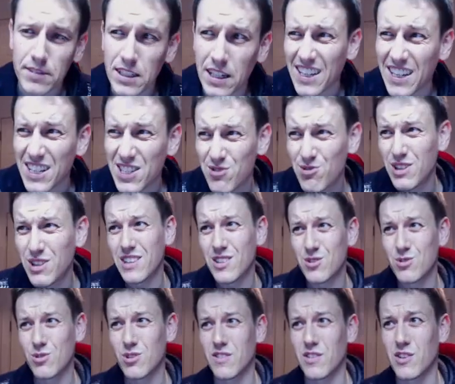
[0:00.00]
And that's really the
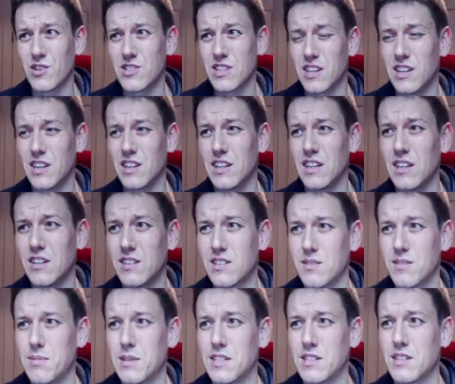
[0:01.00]
sort of logic you need to
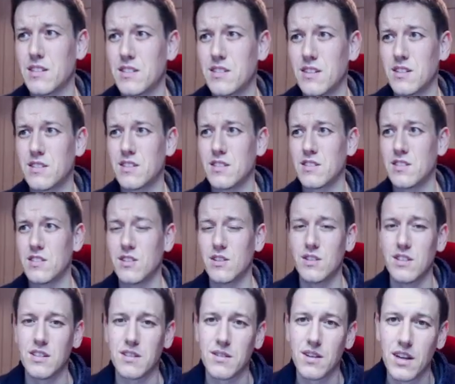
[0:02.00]
do
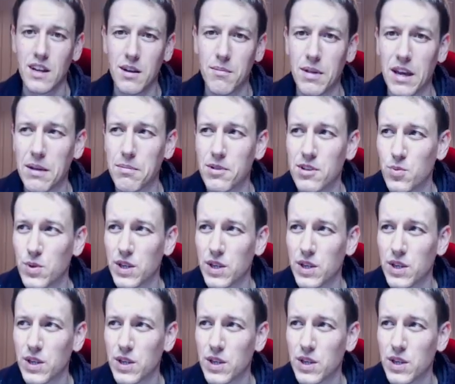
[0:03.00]
these papers.